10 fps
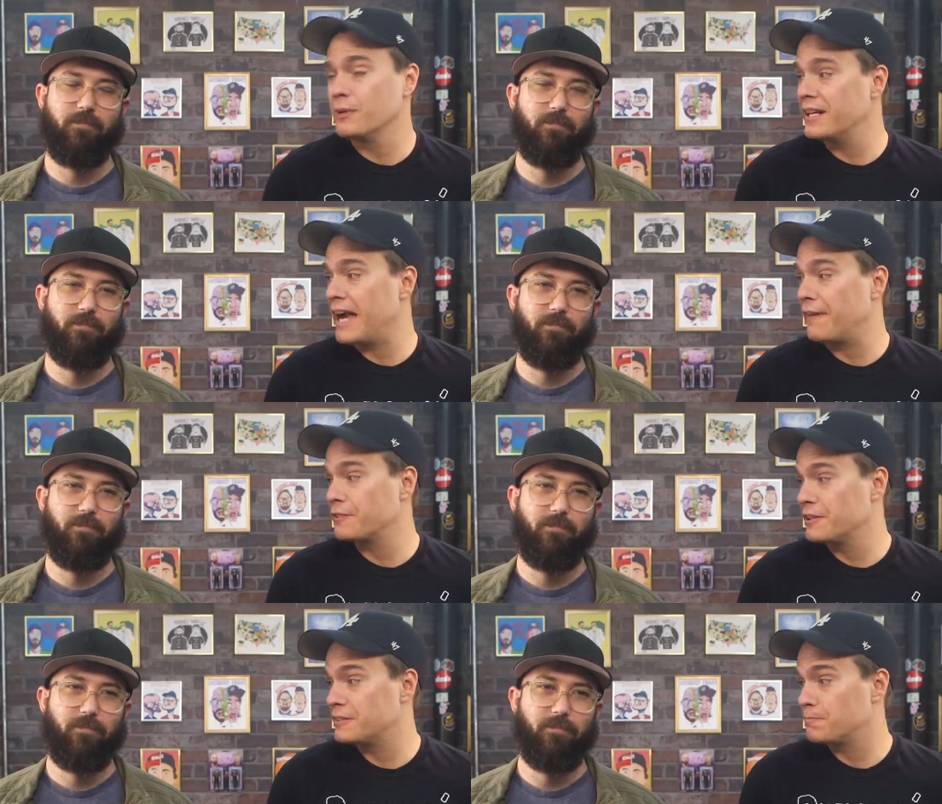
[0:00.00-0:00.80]
Speaker 1: win
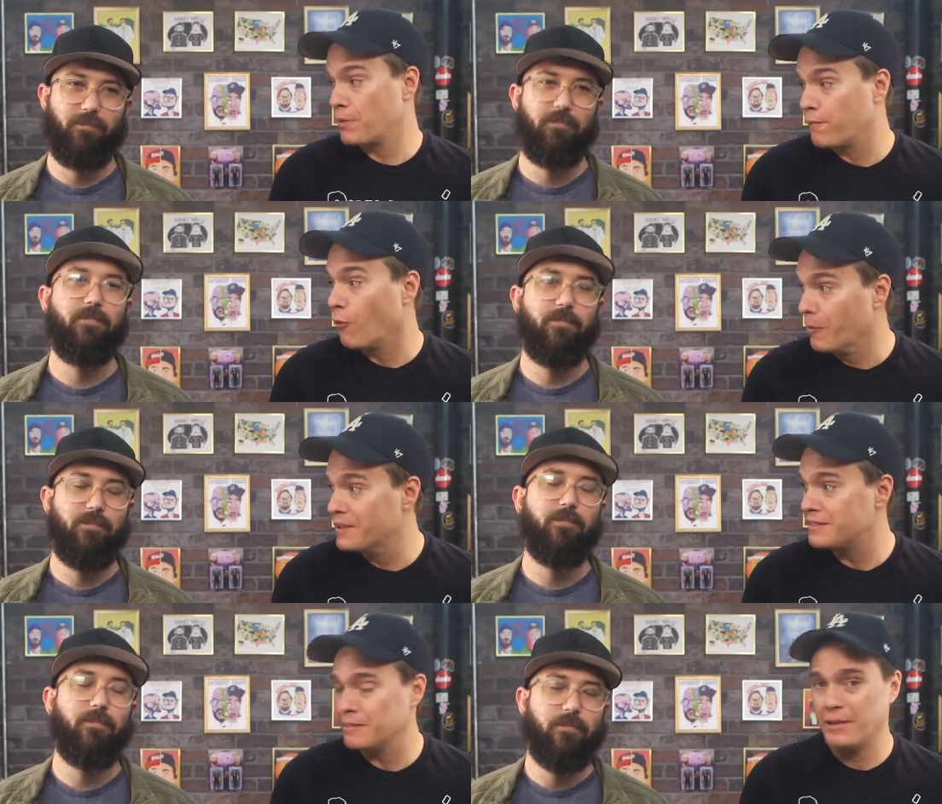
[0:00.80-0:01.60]
after its
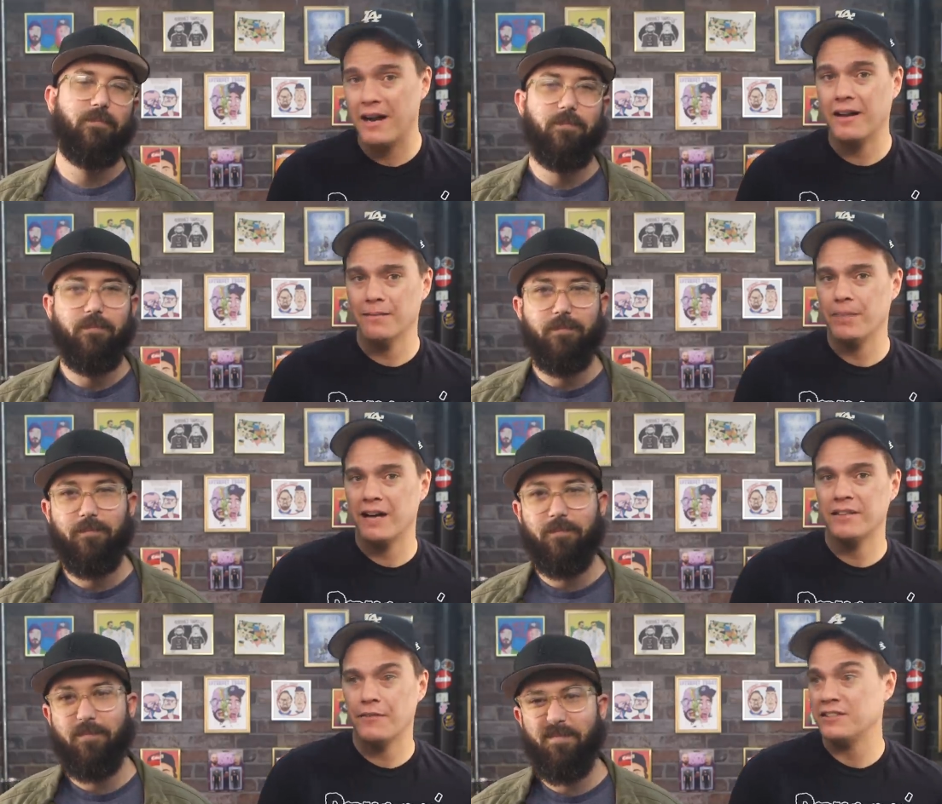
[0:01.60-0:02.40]
performance at the
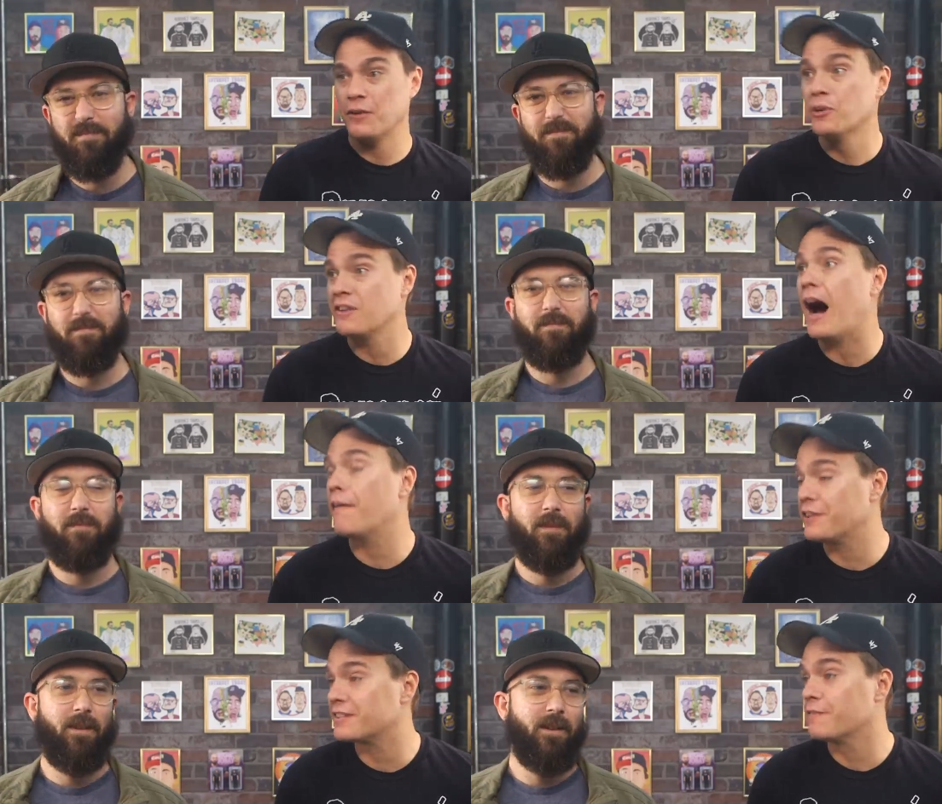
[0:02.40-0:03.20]
box office. It was
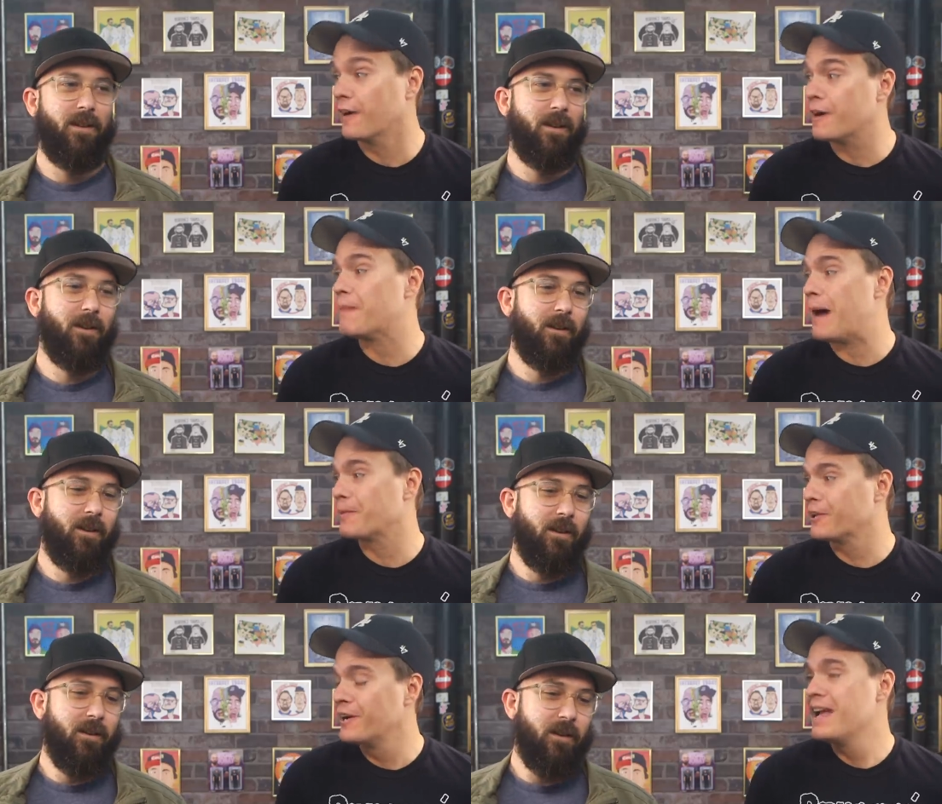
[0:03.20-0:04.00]
obviously very
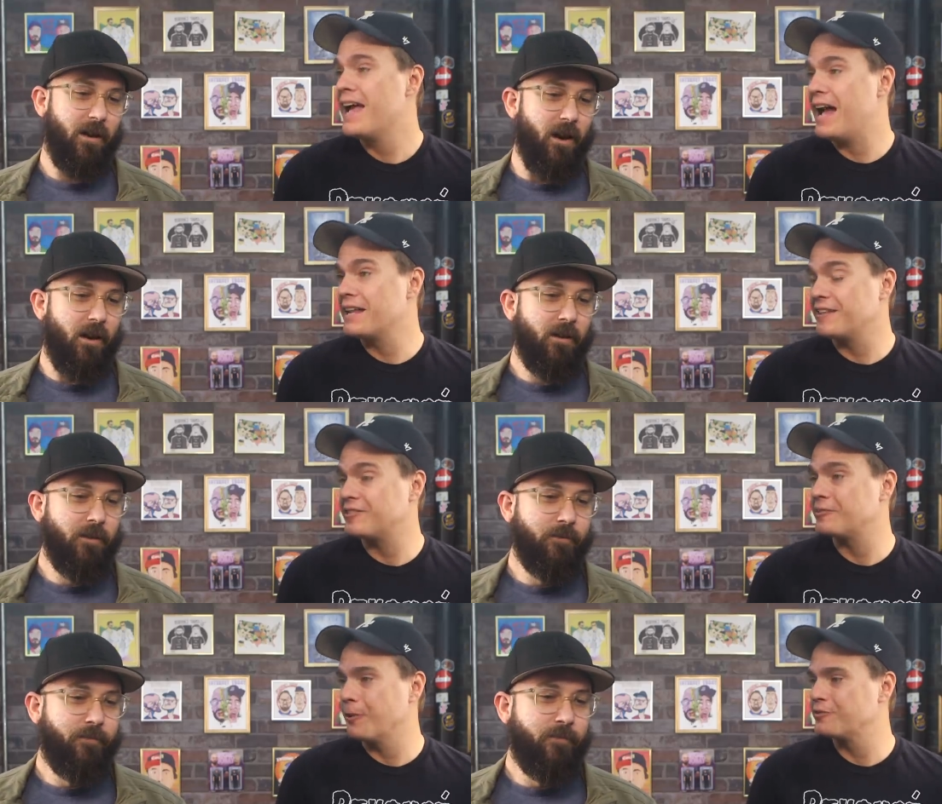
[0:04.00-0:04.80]
popular. Yeah. And this
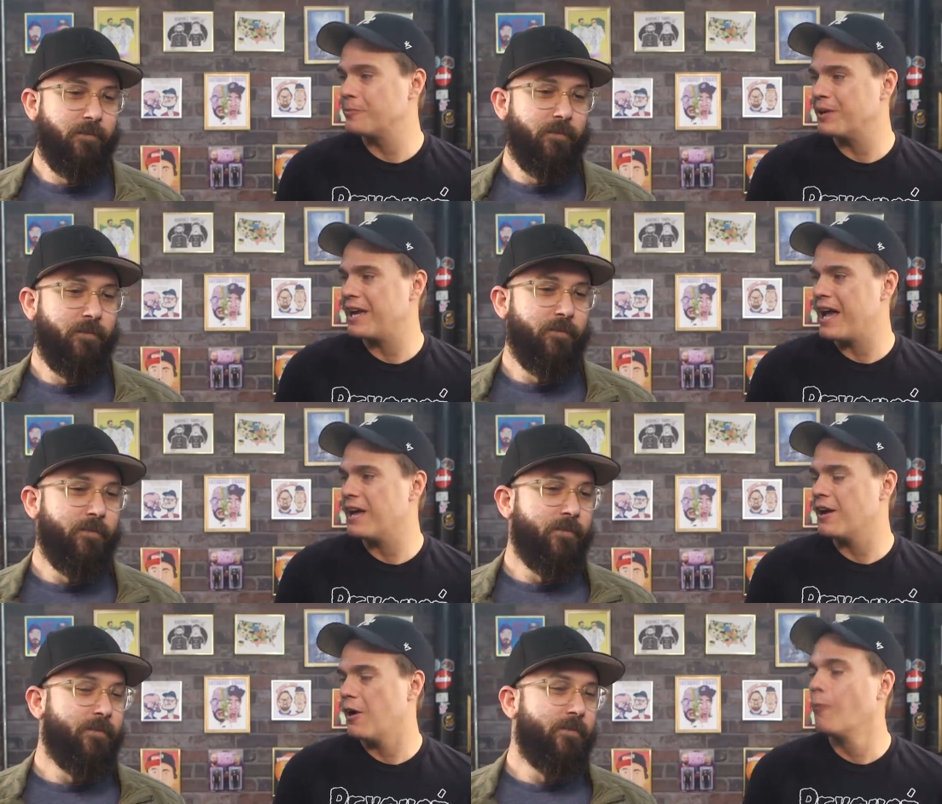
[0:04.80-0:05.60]
is supposed to be
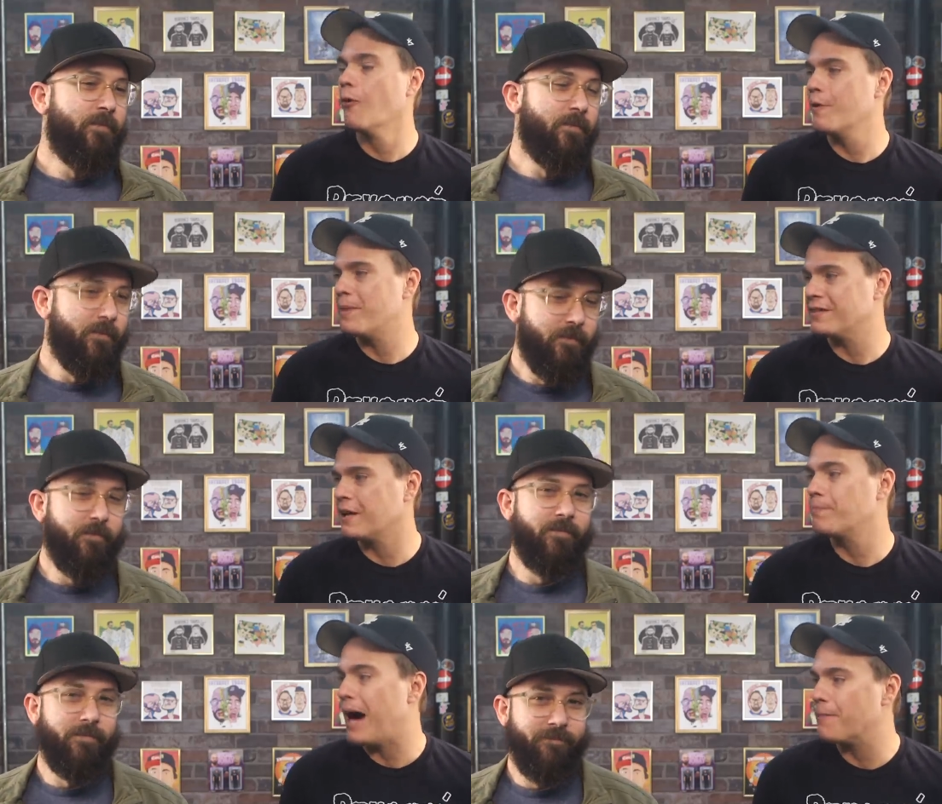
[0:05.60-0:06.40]
a award based
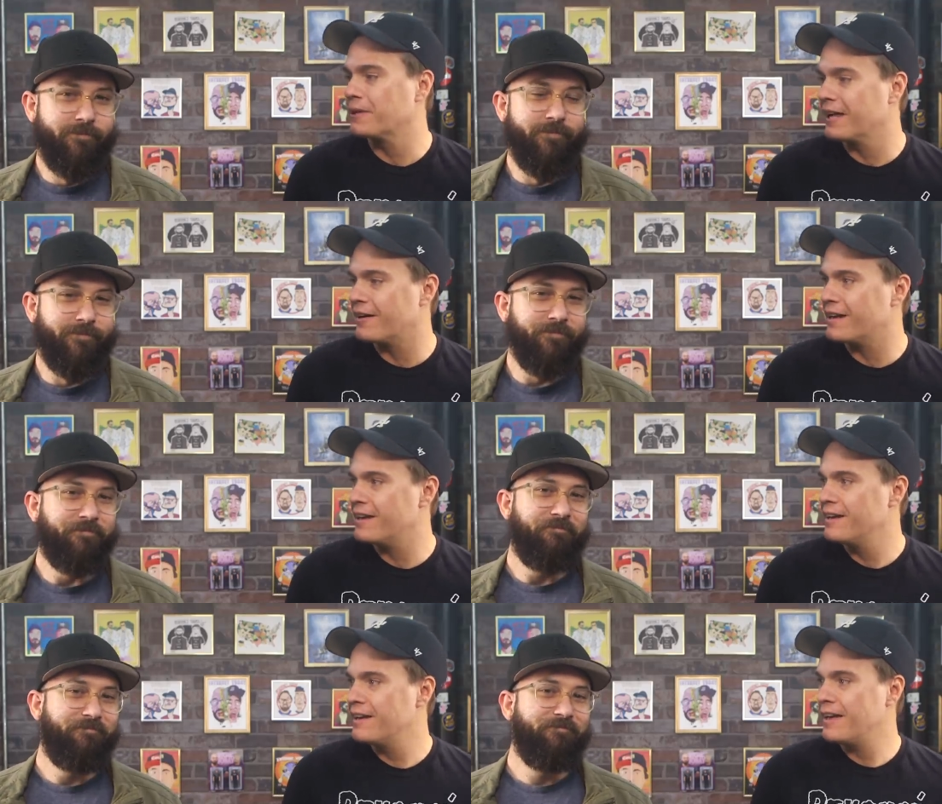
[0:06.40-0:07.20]
on
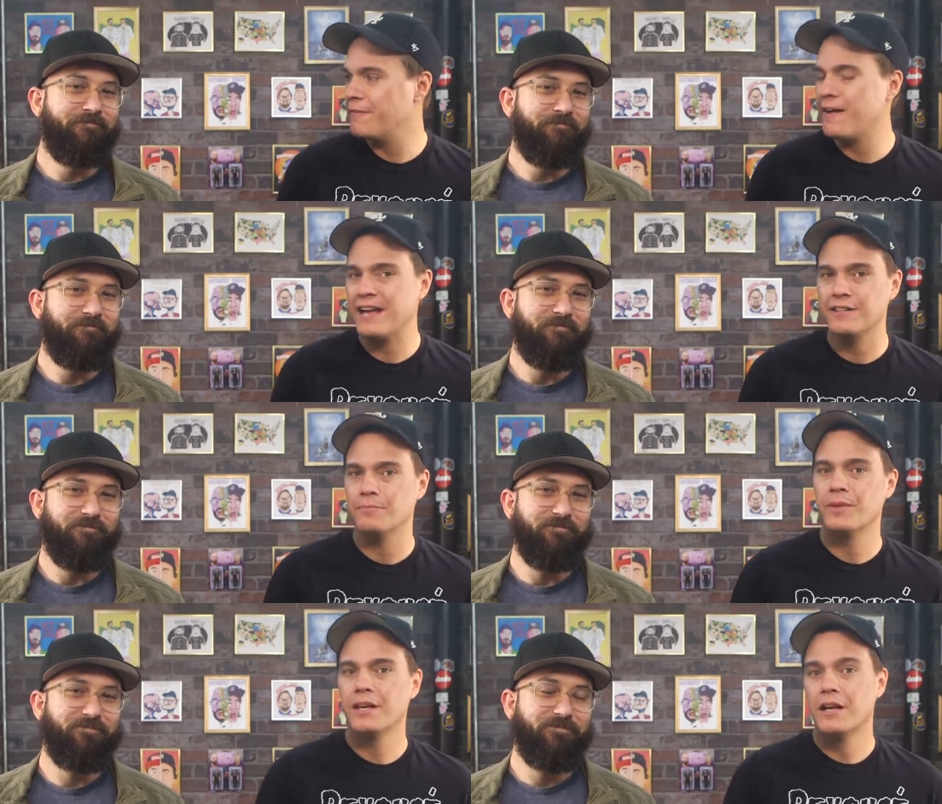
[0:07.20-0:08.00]
popularity and fandom.
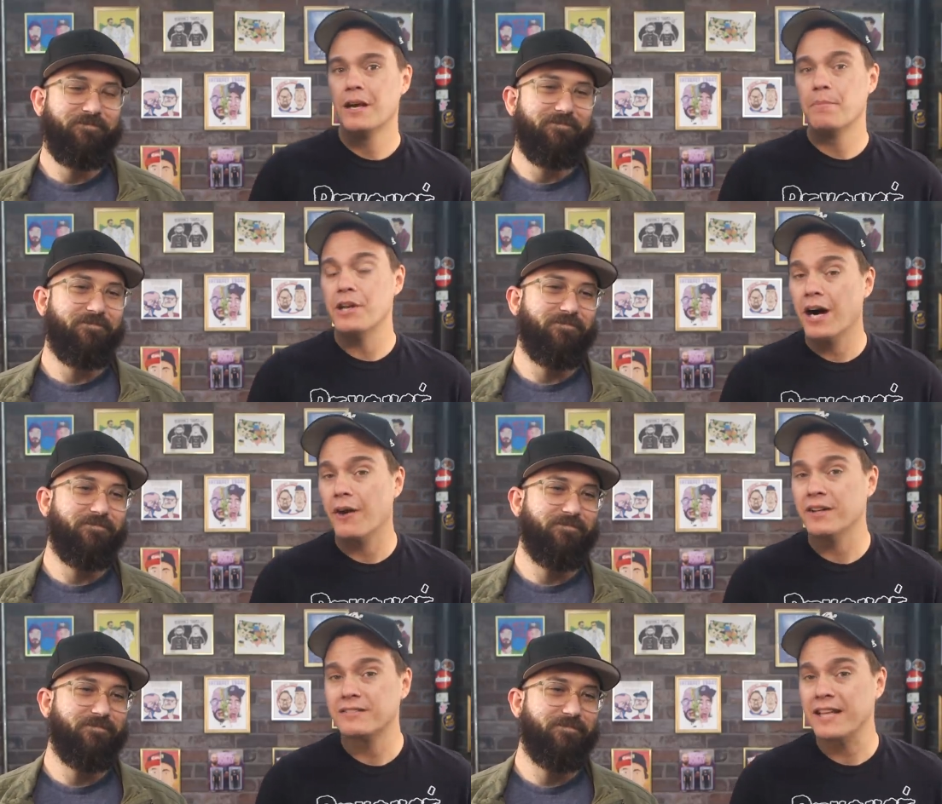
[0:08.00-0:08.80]
But
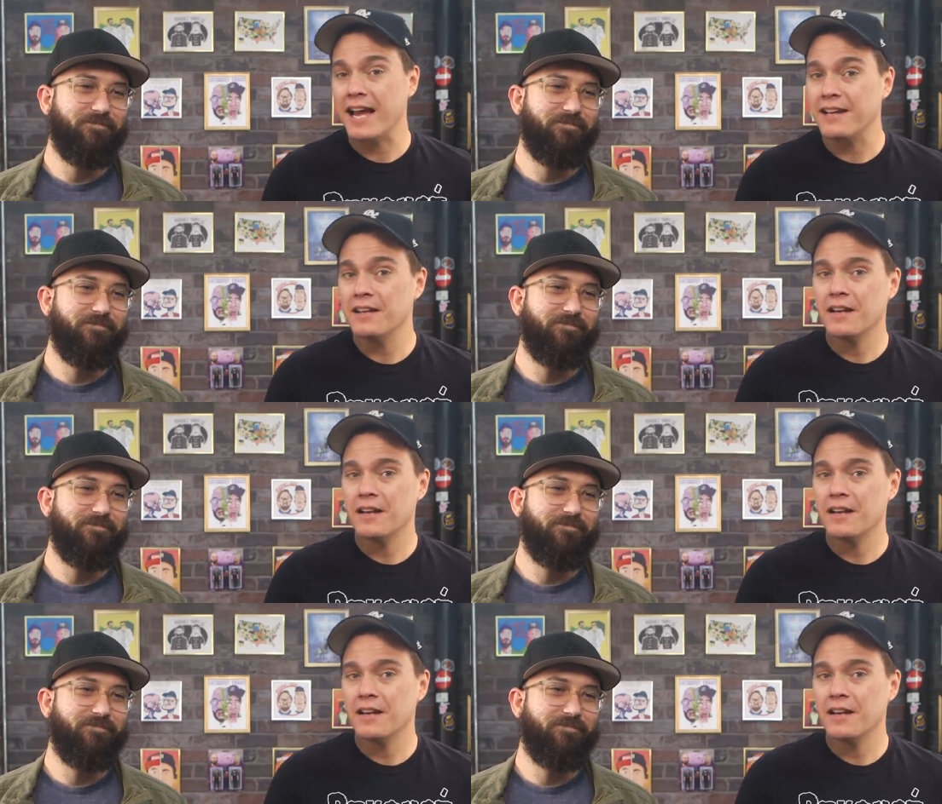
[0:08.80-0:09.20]
no, instead,